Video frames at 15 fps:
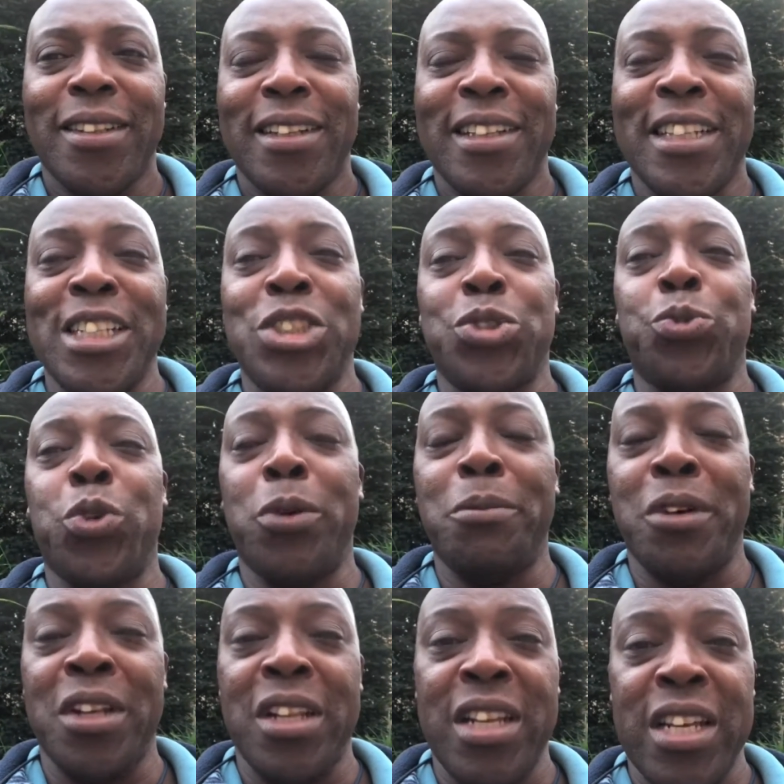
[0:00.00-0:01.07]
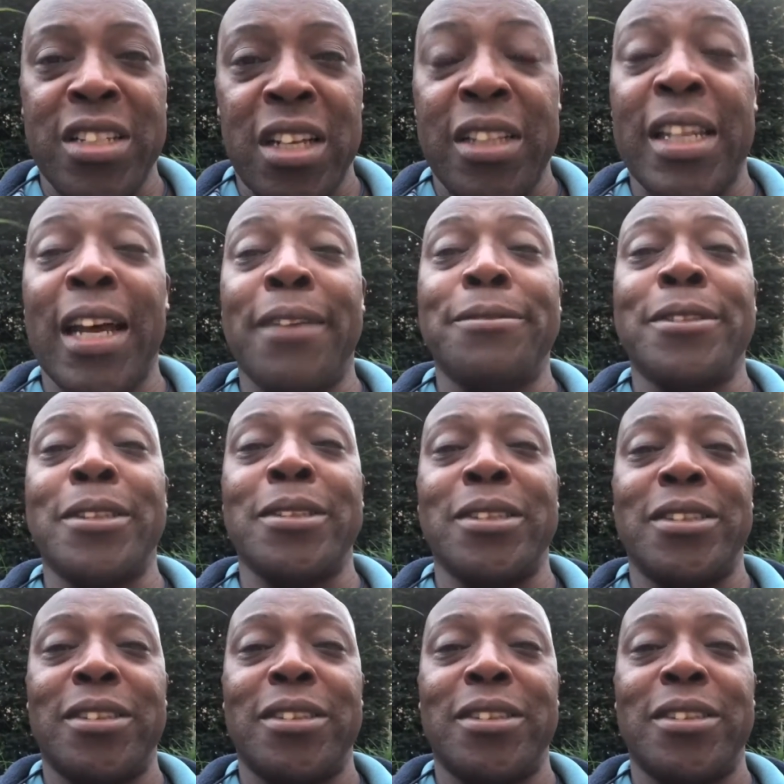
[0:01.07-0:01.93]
This woman is a devil.